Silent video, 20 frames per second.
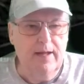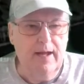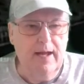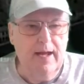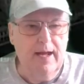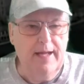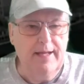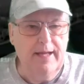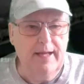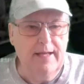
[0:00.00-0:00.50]

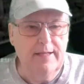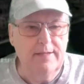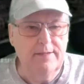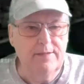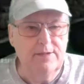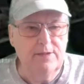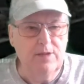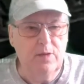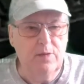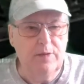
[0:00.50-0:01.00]
Ah yeah,
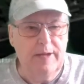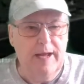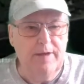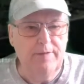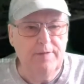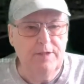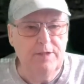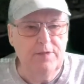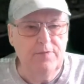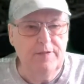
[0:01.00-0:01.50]
slow
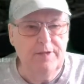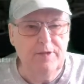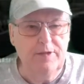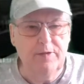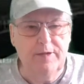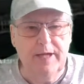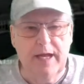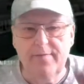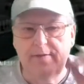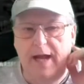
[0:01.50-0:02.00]
down this
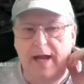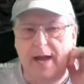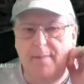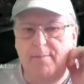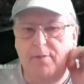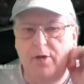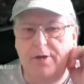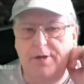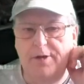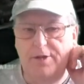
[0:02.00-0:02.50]
video, Kevin.
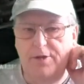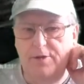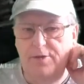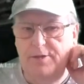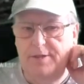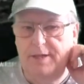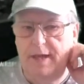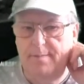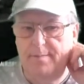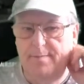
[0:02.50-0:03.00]
I'm going to
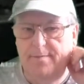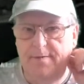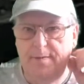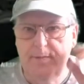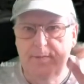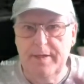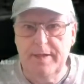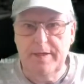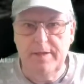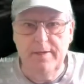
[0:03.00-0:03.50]
use the
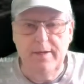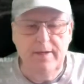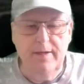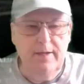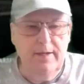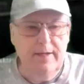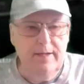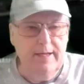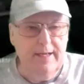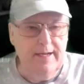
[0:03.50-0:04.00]
amphibian.
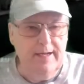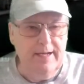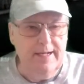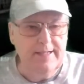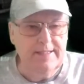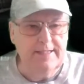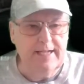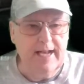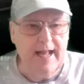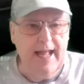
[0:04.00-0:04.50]

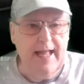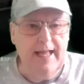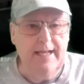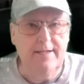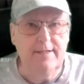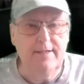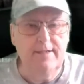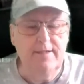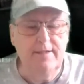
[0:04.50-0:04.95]
Let's land.